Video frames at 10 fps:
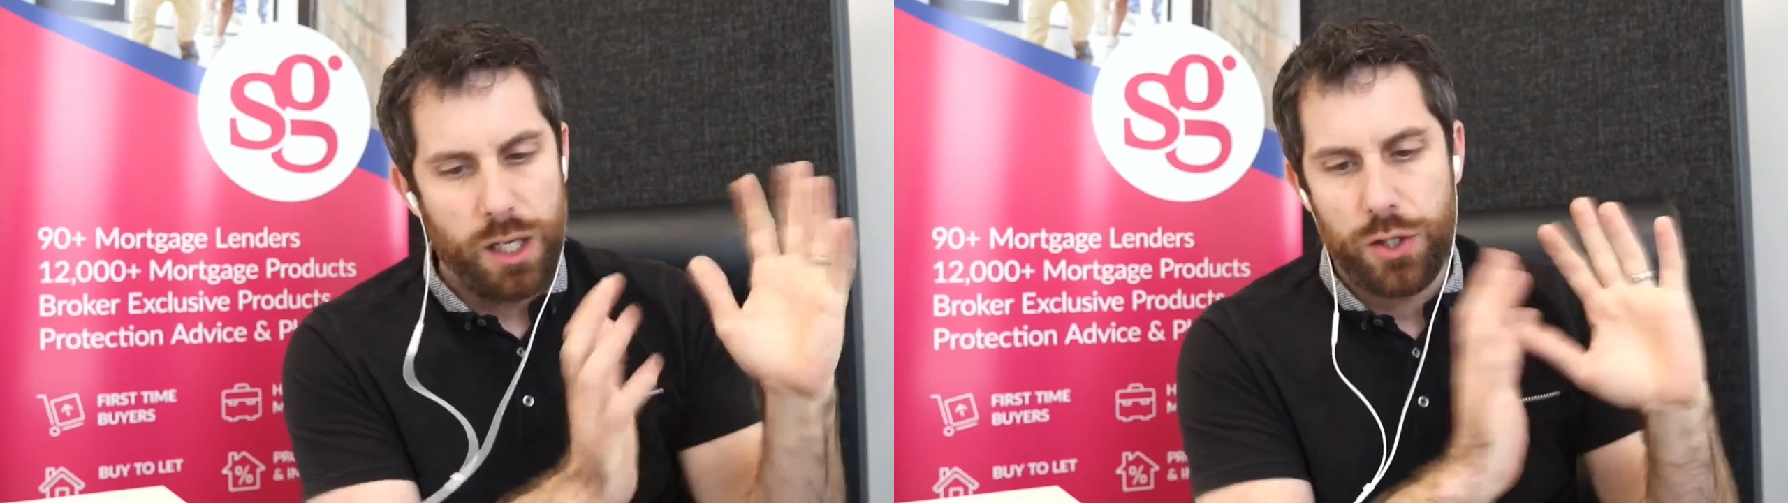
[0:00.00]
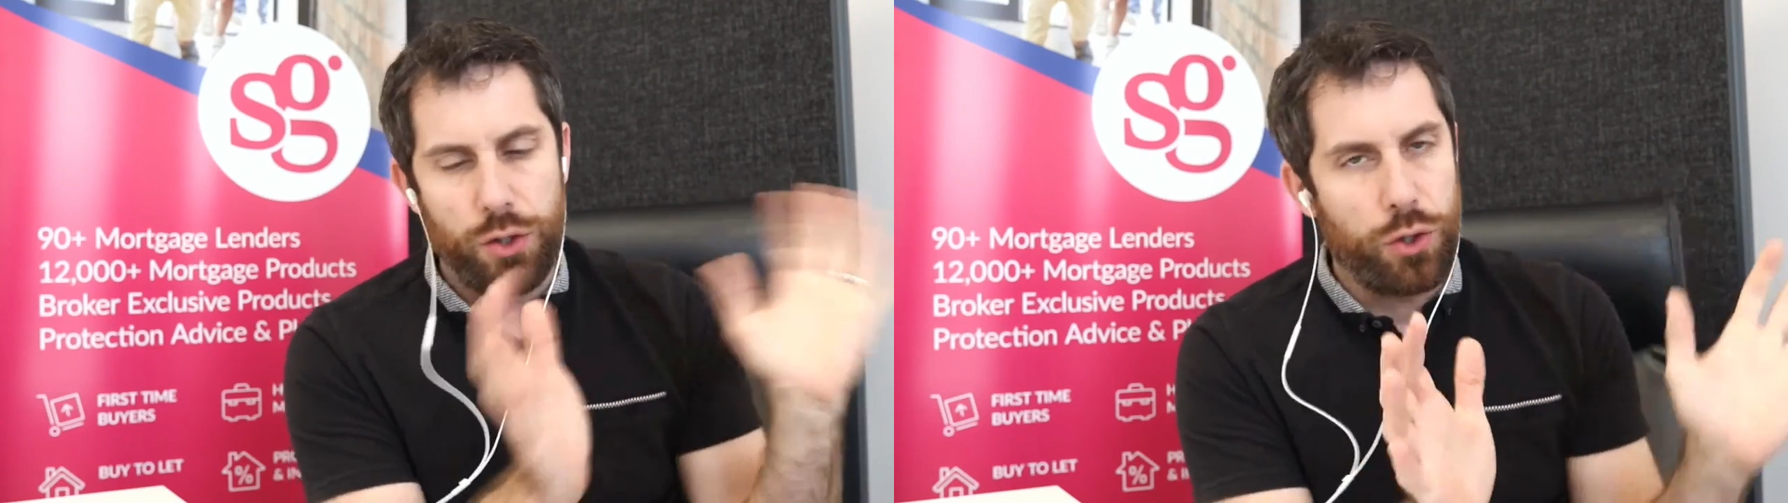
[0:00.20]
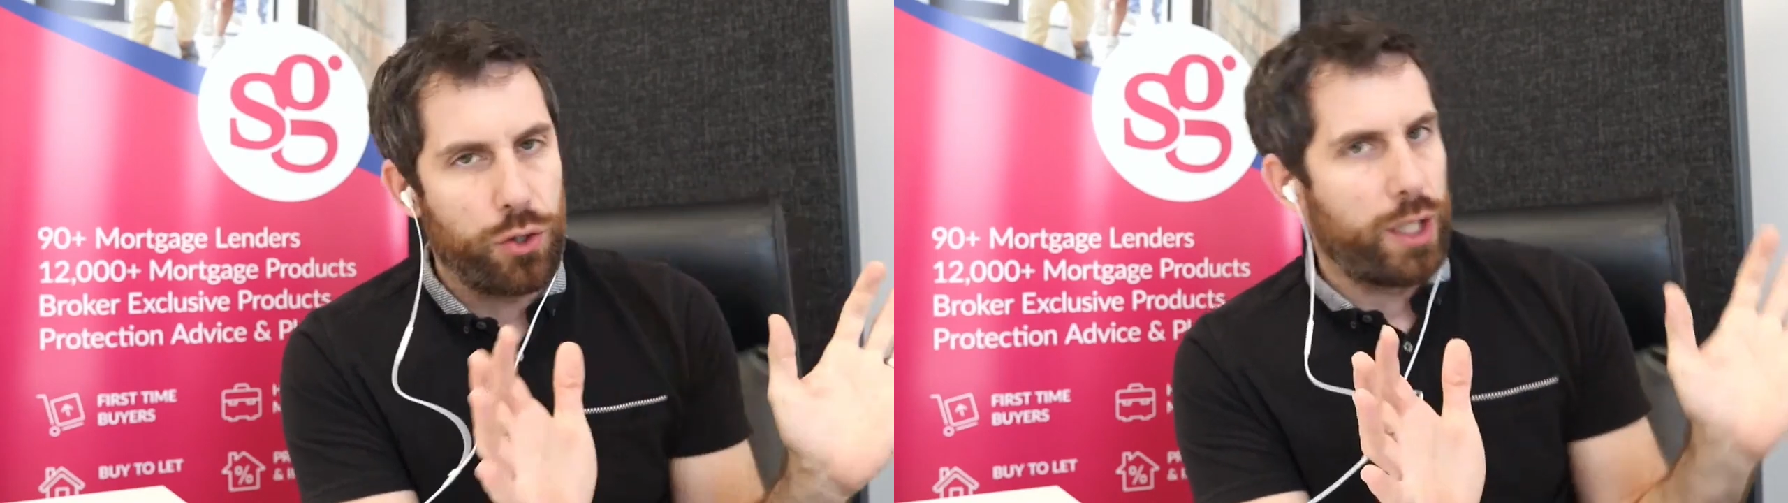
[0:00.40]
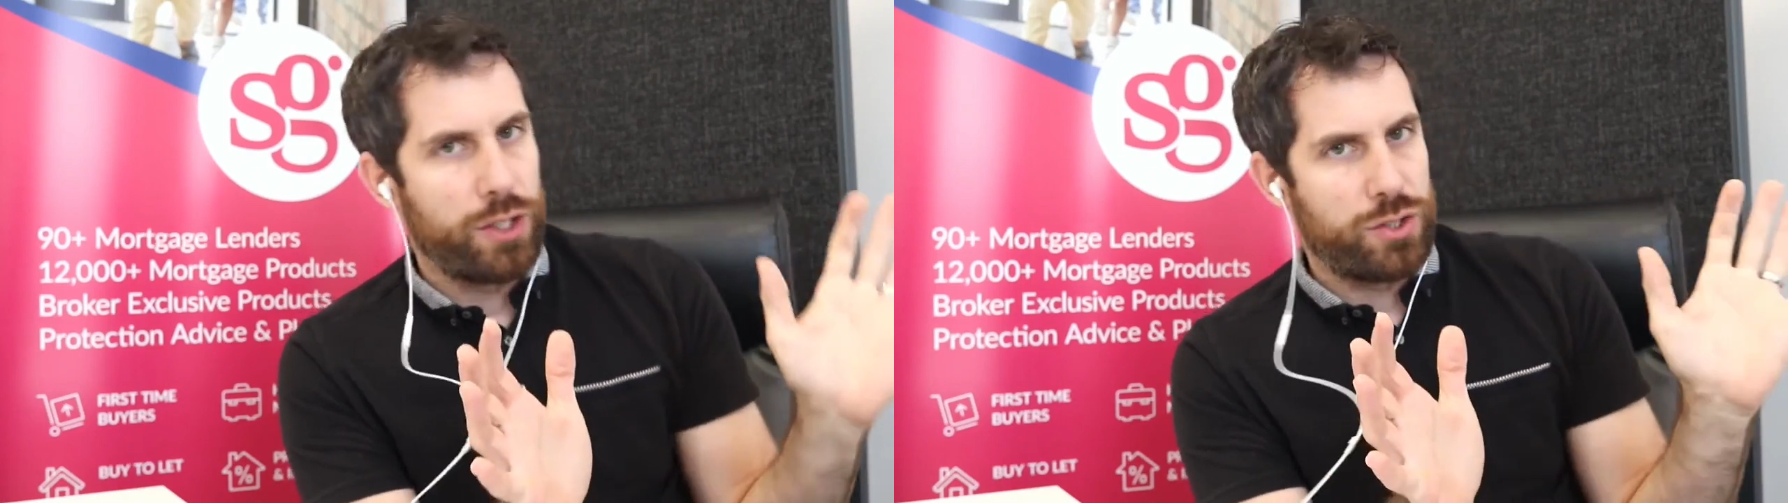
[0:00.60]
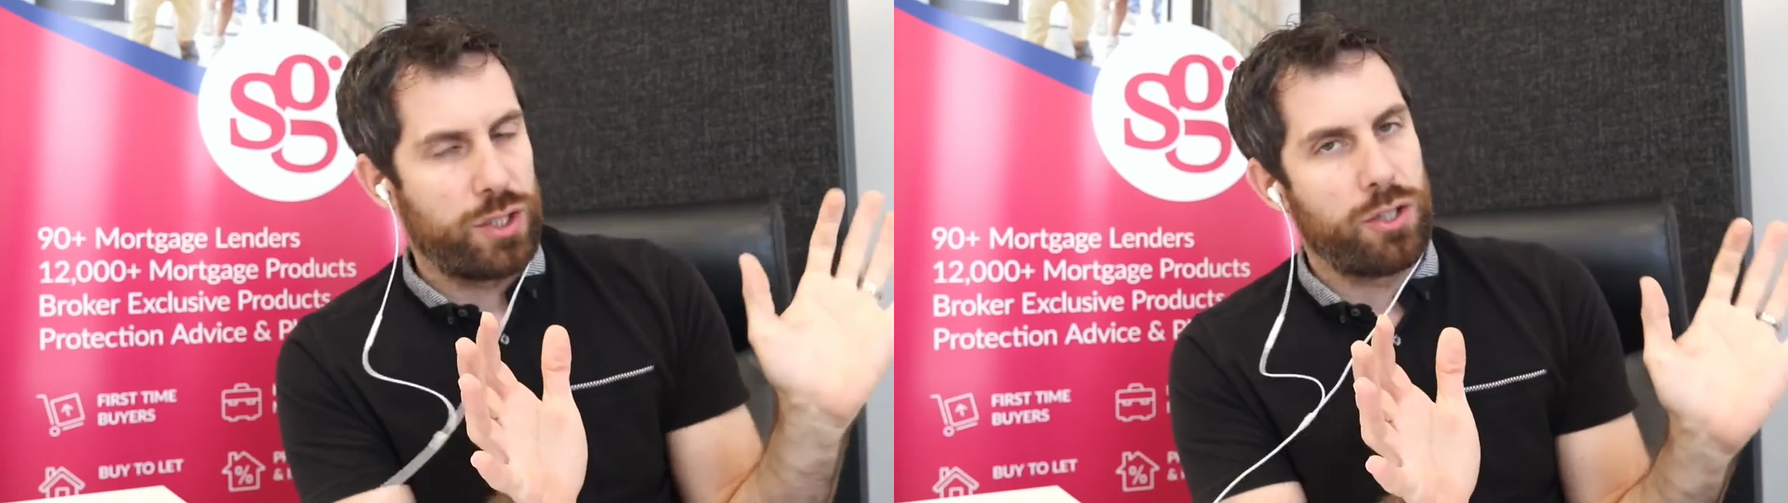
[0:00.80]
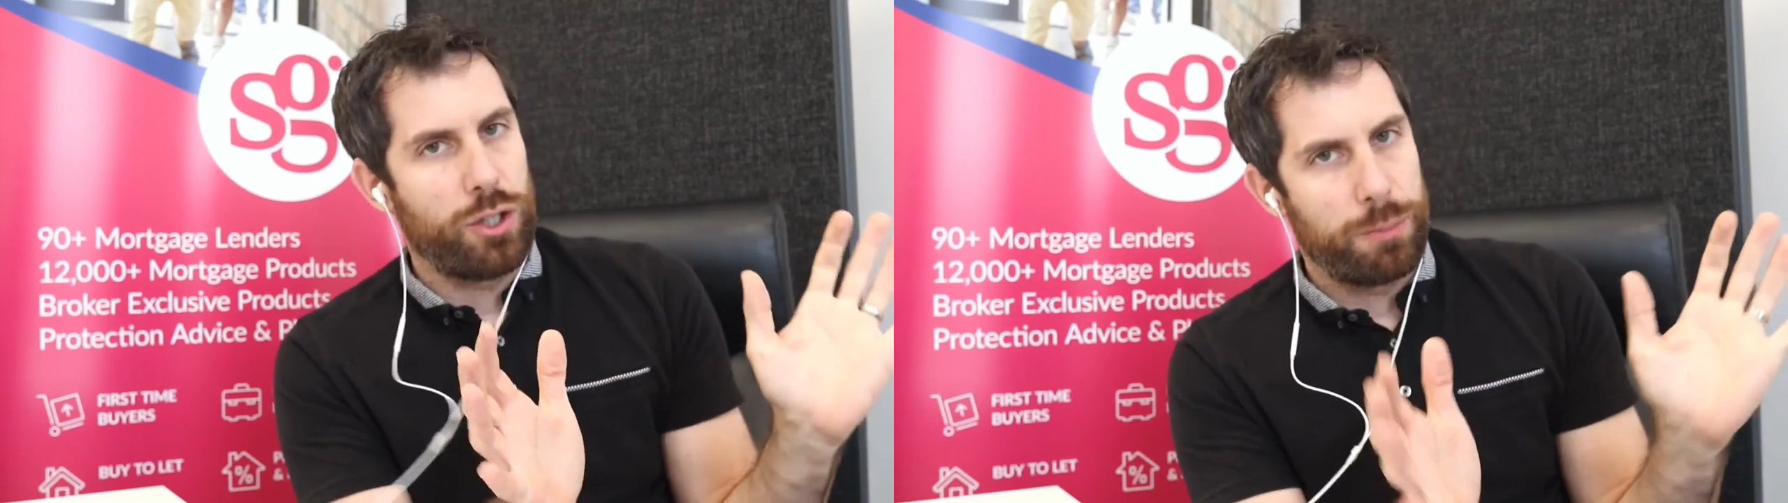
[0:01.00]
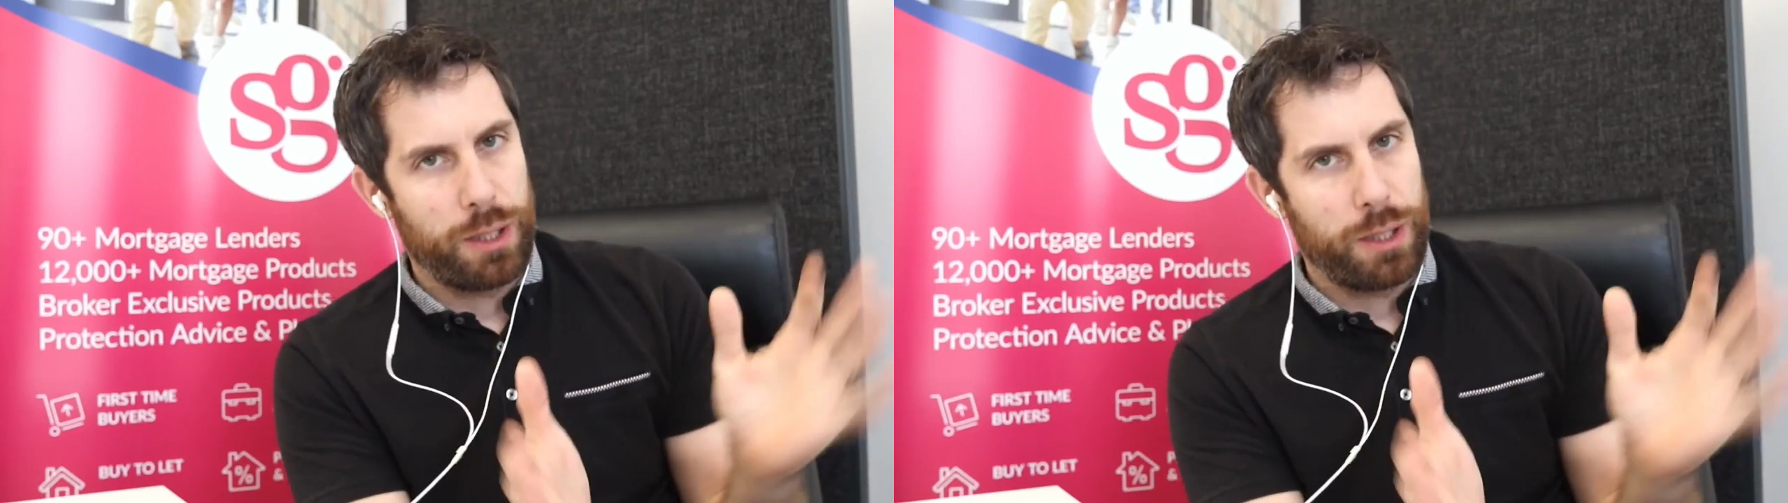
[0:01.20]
they're not going to consider you.